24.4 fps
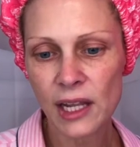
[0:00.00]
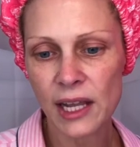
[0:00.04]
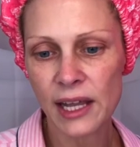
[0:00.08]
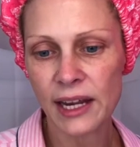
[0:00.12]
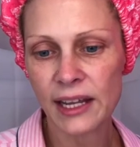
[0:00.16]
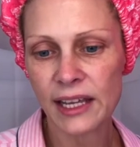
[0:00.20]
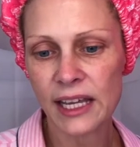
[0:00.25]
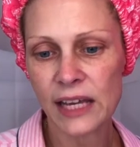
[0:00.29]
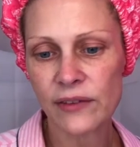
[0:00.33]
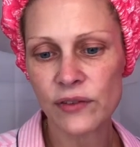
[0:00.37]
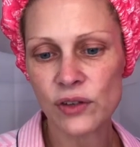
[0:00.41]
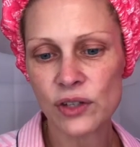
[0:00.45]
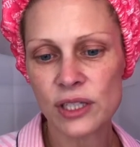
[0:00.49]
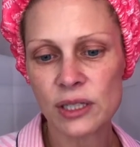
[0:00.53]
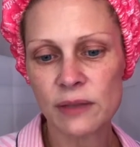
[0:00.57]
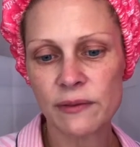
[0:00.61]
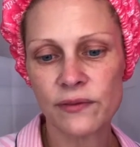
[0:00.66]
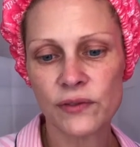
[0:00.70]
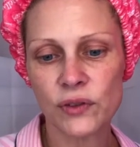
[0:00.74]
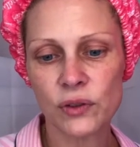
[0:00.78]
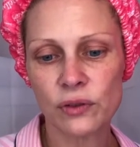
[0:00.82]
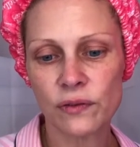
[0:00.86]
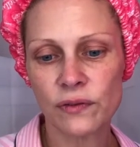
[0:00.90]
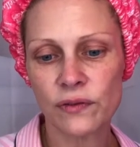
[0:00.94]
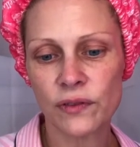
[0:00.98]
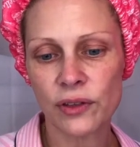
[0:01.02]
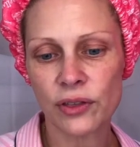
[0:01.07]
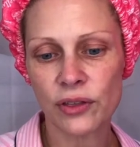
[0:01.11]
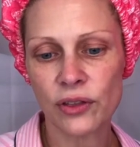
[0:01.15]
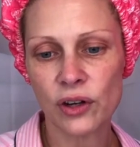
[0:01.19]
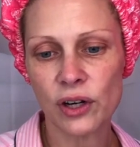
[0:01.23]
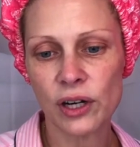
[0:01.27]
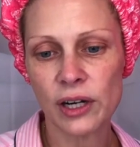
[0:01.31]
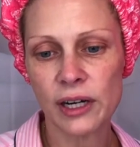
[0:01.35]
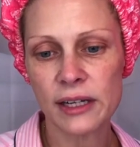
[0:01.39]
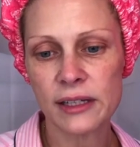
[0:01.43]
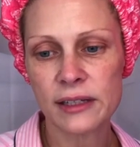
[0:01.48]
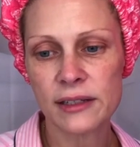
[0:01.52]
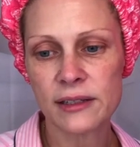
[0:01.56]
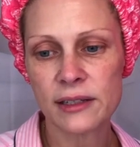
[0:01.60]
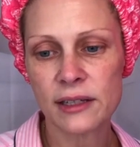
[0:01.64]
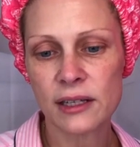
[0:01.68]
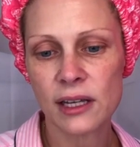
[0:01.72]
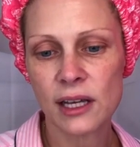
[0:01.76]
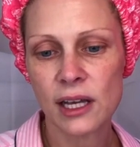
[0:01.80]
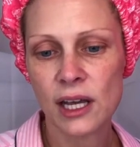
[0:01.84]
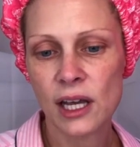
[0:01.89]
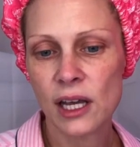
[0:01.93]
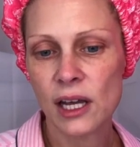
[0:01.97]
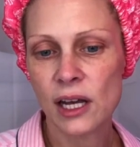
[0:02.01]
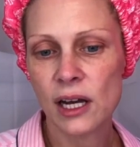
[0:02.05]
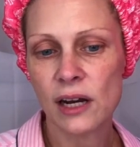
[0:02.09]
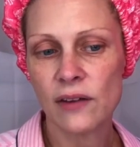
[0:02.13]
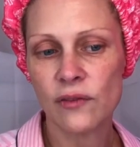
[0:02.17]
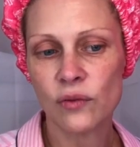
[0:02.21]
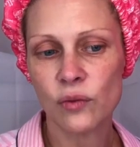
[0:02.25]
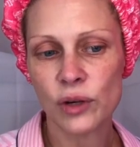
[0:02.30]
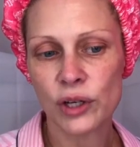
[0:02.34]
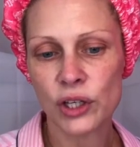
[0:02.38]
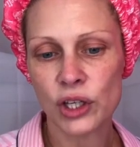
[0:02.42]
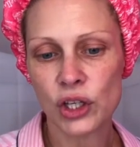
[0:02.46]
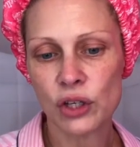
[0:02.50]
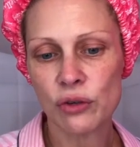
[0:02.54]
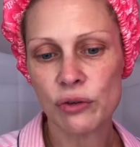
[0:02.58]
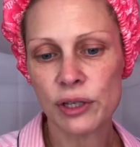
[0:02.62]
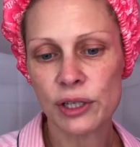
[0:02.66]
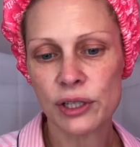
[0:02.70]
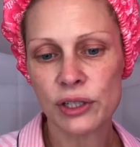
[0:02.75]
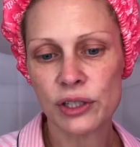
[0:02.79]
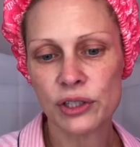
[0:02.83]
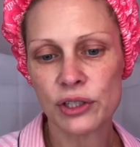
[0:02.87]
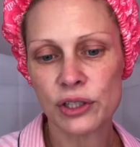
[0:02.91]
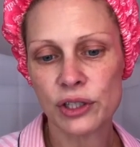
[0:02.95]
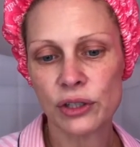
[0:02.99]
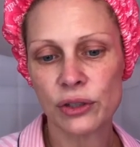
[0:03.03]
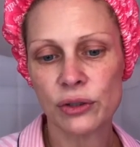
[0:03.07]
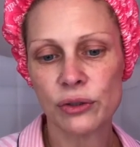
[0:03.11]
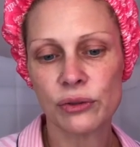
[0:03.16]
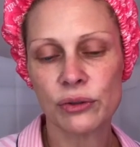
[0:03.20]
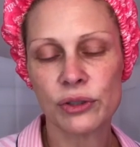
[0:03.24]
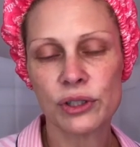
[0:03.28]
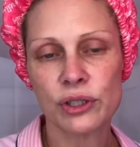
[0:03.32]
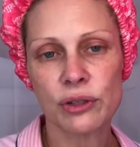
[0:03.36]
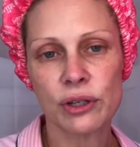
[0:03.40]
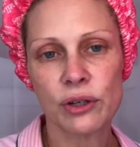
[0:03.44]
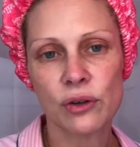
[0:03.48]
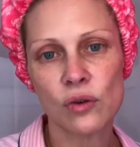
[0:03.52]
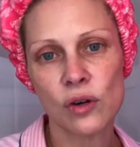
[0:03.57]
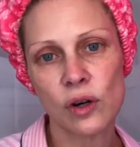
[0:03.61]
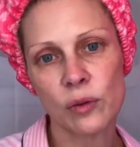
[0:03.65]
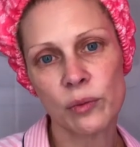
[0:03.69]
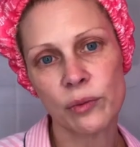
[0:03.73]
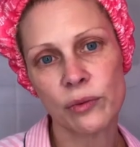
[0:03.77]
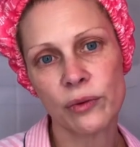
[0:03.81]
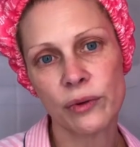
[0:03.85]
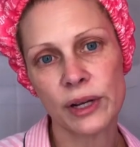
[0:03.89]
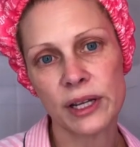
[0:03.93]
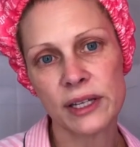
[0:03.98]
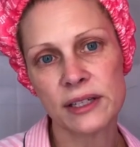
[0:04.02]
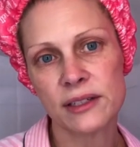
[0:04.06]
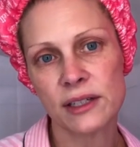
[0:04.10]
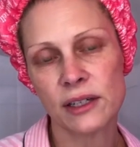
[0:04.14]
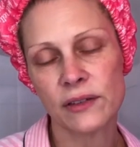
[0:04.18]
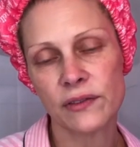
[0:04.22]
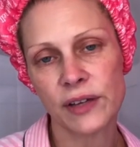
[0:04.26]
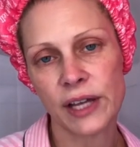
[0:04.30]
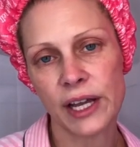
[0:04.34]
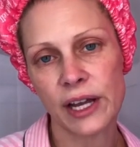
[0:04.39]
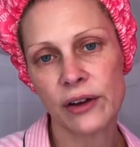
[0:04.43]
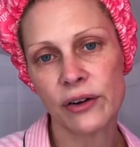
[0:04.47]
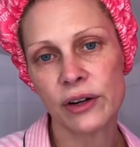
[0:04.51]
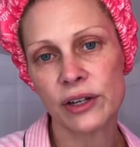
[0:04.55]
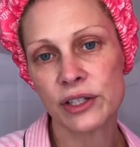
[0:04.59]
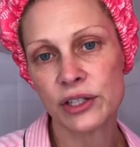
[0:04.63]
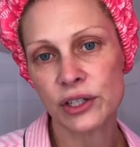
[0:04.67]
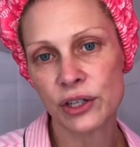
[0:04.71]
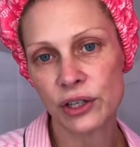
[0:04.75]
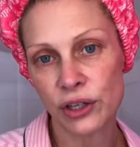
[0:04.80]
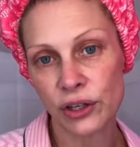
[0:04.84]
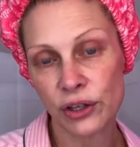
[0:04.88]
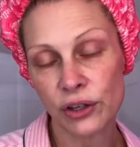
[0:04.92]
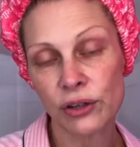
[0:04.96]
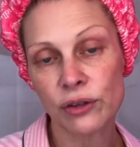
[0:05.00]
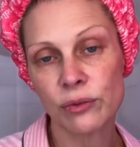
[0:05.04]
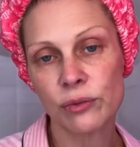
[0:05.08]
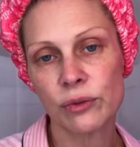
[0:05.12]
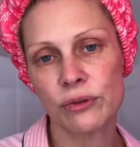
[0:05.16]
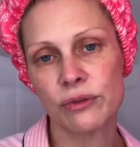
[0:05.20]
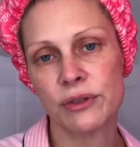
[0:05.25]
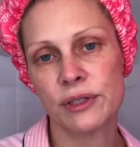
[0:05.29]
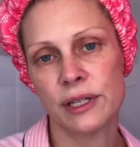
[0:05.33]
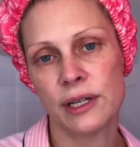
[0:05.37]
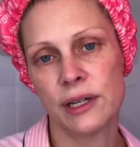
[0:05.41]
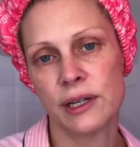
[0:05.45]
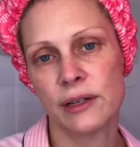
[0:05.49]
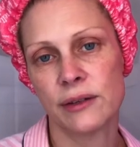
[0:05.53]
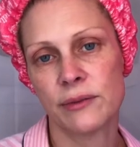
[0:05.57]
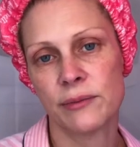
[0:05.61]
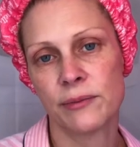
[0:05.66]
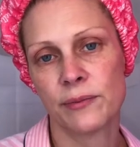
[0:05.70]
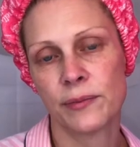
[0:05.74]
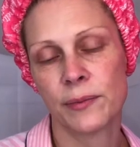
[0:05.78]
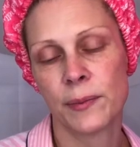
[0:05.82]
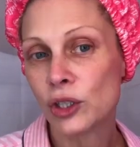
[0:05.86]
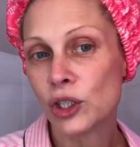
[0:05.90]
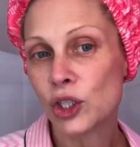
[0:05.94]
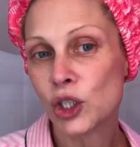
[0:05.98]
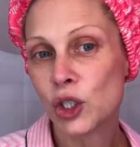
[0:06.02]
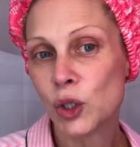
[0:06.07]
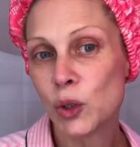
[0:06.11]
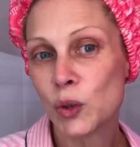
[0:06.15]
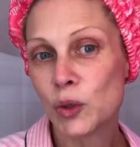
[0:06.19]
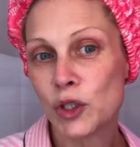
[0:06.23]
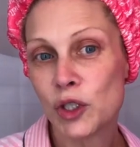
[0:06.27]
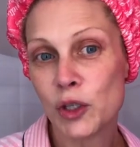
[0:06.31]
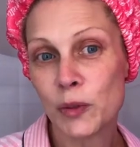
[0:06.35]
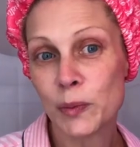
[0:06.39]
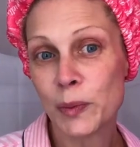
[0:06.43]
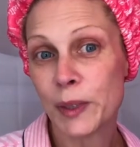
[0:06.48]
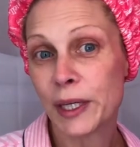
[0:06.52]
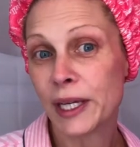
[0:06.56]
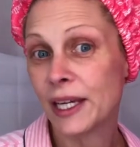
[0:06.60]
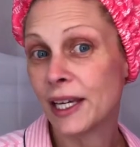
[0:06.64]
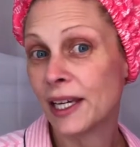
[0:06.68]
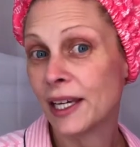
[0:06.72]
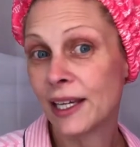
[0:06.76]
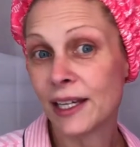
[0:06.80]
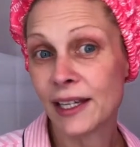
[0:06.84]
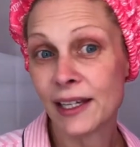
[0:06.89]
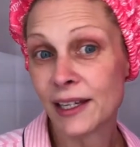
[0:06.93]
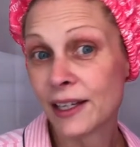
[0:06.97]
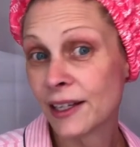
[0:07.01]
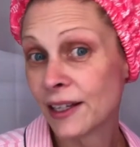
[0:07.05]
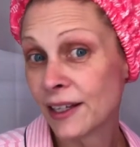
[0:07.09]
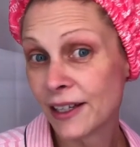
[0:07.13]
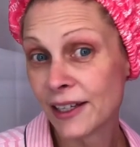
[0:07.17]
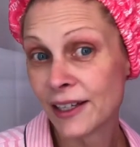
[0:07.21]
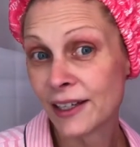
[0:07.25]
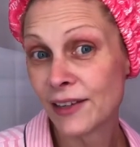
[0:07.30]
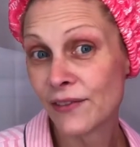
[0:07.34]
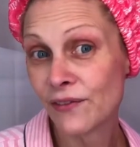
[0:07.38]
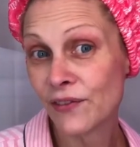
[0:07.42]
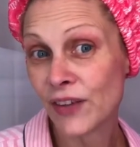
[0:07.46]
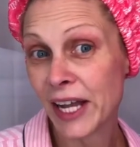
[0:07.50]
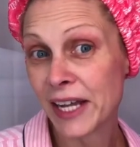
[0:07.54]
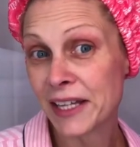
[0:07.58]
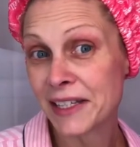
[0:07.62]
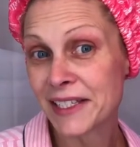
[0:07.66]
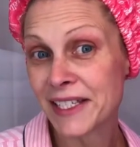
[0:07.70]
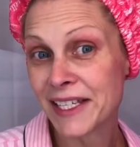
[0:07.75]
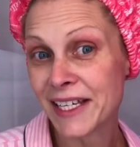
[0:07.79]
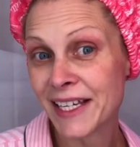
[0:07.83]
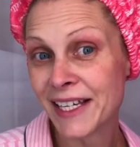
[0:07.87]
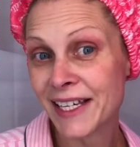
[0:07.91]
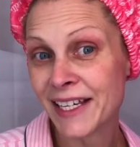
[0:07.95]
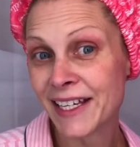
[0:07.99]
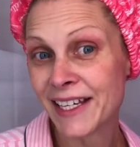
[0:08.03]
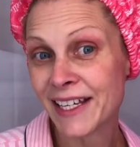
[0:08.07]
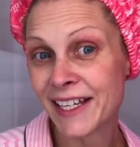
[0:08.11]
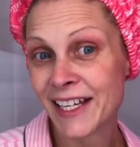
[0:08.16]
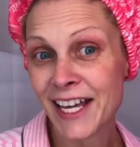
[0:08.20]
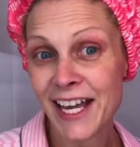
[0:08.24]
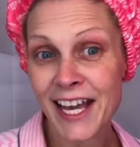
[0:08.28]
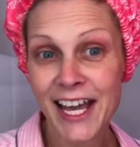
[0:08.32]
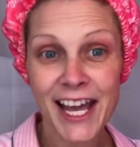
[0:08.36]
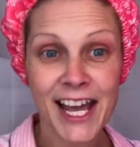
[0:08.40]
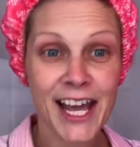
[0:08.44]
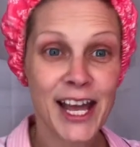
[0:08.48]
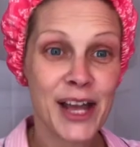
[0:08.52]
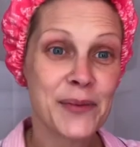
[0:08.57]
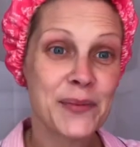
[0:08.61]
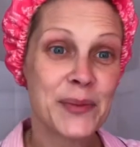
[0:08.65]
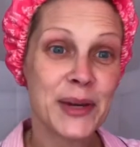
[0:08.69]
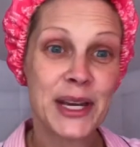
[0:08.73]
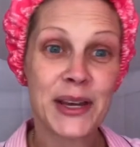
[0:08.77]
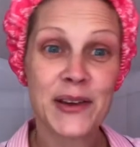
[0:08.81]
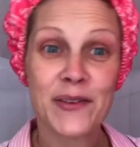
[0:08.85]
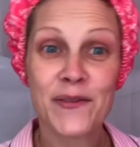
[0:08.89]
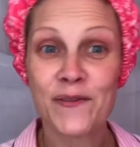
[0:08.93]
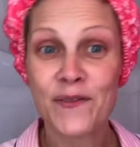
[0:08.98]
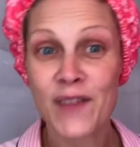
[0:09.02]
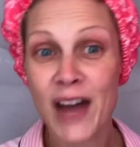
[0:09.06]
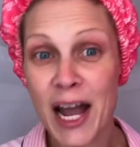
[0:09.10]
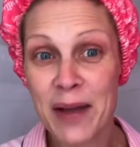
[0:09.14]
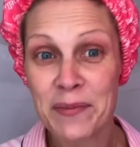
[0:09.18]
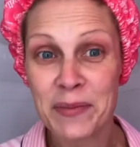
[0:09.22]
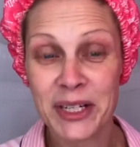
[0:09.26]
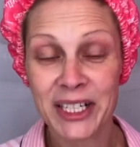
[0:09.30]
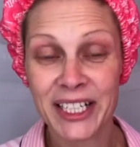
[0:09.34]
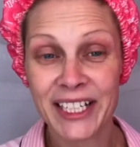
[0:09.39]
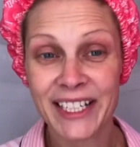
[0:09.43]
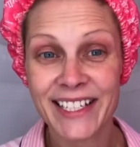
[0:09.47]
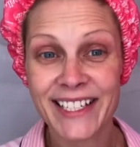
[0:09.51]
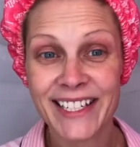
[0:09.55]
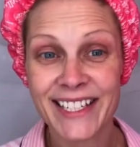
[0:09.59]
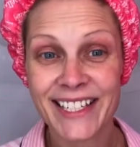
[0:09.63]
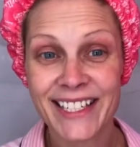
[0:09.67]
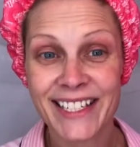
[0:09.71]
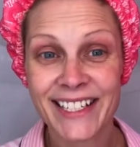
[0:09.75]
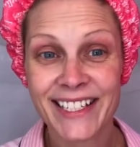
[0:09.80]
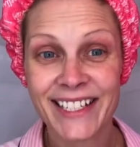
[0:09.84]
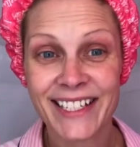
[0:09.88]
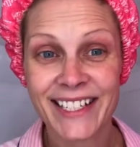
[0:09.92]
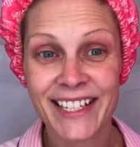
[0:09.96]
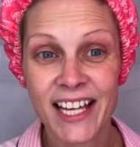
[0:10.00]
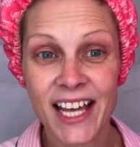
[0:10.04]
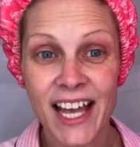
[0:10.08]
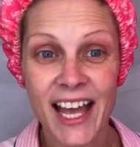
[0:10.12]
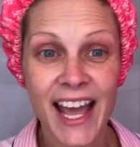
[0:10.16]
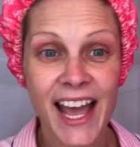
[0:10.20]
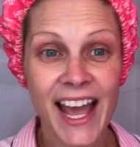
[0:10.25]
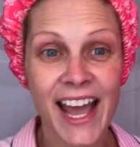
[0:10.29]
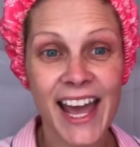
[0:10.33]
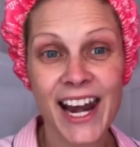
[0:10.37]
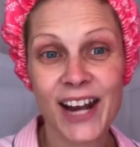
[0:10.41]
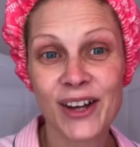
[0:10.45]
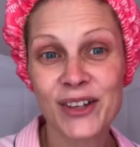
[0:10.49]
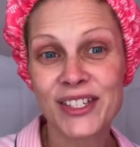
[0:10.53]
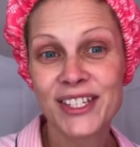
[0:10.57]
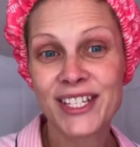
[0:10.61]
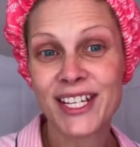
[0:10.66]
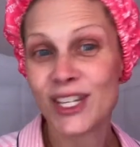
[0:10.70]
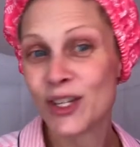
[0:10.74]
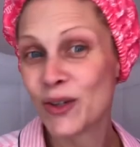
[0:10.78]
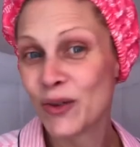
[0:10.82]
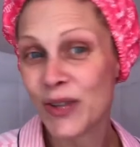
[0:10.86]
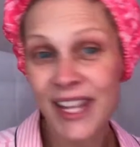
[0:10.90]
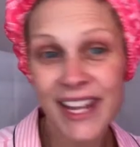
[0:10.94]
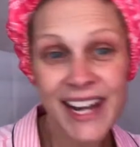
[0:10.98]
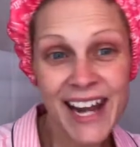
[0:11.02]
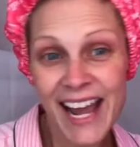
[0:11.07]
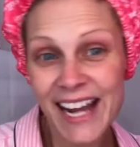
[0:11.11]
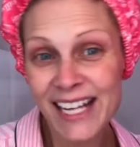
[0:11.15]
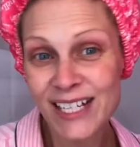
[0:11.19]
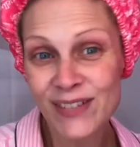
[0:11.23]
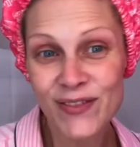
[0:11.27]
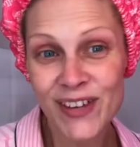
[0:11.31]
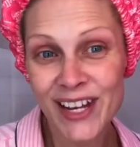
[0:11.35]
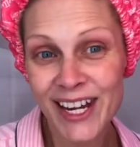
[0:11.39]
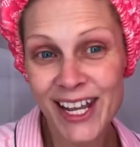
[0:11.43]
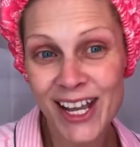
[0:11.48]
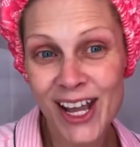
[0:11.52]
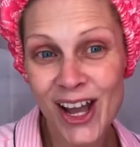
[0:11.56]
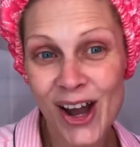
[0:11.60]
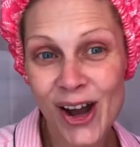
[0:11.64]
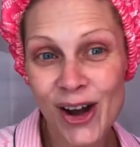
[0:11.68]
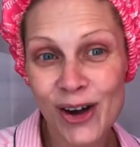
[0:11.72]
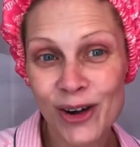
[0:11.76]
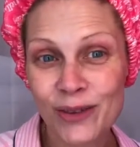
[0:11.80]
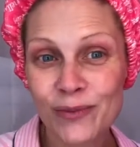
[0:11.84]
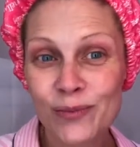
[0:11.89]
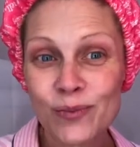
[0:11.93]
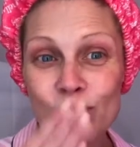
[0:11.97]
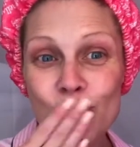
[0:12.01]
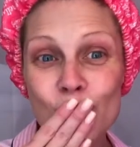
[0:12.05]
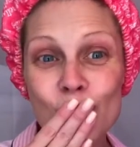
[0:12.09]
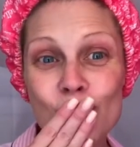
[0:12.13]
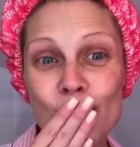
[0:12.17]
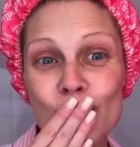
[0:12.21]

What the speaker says: and it gave you some food for thought of what you can do to incorporate self-care into your routine. I want you to be fancy and be fabulous, and I'll see you in the next video.